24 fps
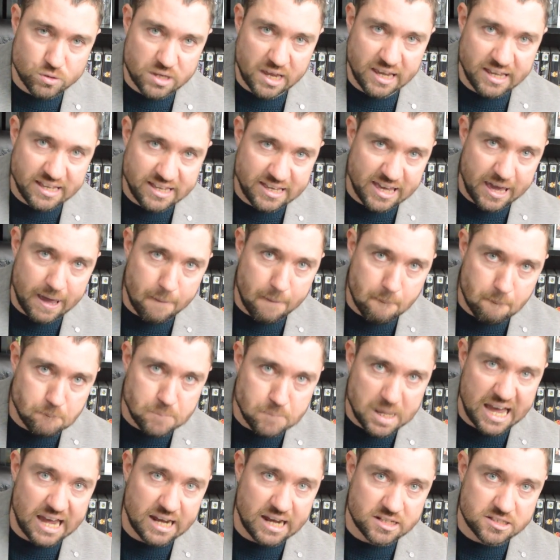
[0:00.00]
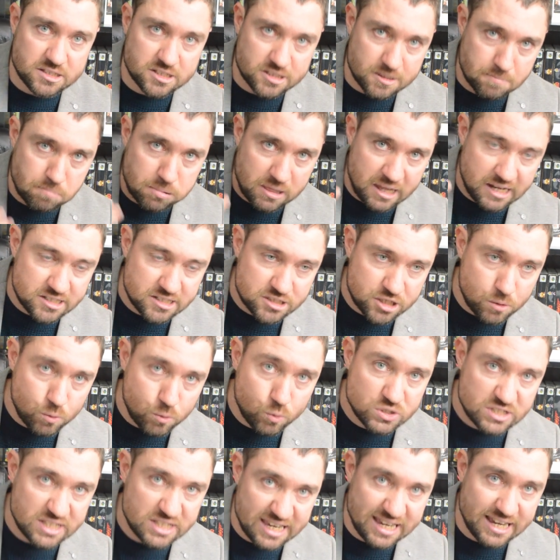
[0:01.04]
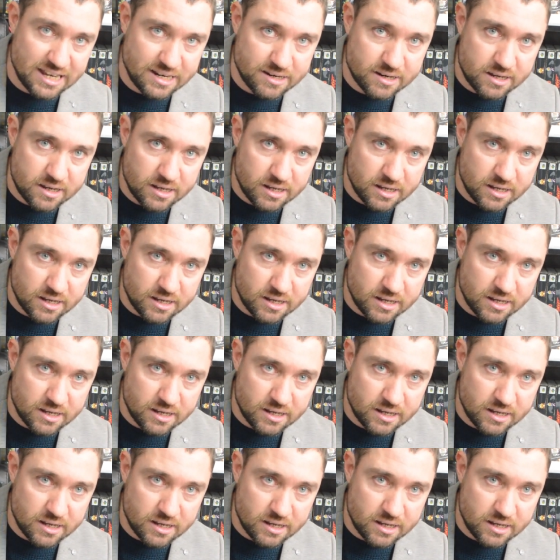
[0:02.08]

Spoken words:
and get back to the place I was in.